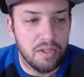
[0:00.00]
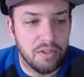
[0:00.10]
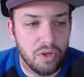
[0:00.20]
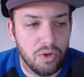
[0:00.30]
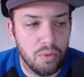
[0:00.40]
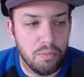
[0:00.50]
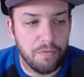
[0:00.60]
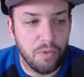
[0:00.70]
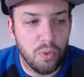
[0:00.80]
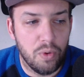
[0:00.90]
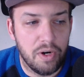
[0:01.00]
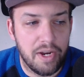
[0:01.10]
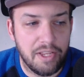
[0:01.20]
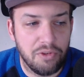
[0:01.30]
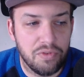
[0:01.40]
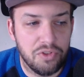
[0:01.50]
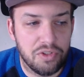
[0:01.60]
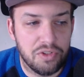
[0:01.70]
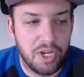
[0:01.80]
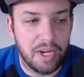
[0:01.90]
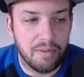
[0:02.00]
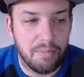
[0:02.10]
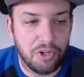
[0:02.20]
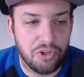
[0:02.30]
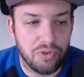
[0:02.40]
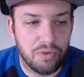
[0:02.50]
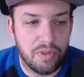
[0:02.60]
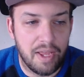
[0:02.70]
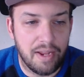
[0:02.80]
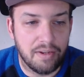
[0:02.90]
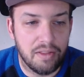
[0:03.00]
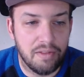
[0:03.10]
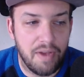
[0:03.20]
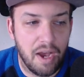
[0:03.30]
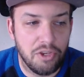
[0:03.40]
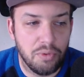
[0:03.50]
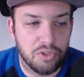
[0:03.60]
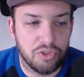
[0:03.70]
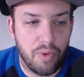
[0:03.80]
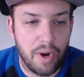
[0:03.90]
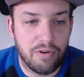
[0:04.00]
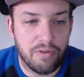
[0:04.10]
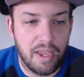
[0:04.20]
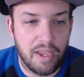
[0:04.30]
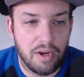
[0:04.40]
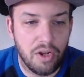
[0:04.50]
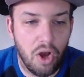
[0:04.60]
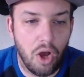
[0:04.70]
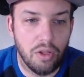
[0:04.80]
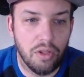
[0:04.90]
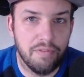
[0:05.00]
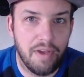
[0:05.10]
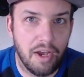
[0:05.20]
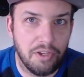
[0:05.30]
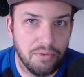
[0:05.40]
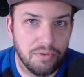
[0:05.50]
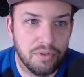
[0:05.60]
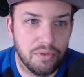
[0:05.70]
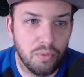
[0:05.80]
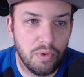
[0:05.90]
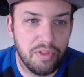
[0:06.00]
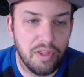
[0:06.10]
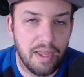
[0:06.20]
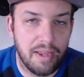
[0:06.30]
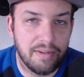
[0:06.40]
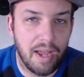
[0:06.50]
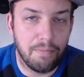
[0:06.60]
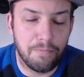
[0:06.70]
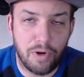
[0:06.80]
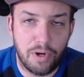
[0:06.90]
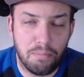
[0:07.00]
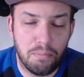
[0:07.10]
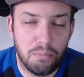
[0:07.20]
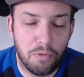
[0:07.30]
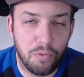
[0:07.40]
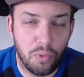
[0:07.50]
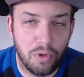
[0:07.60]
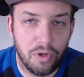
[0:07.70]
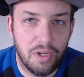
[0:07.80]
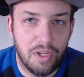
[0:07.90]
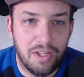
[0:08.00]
So before, it used to just check to make sure that the value is greater than all of the values within that time frame before.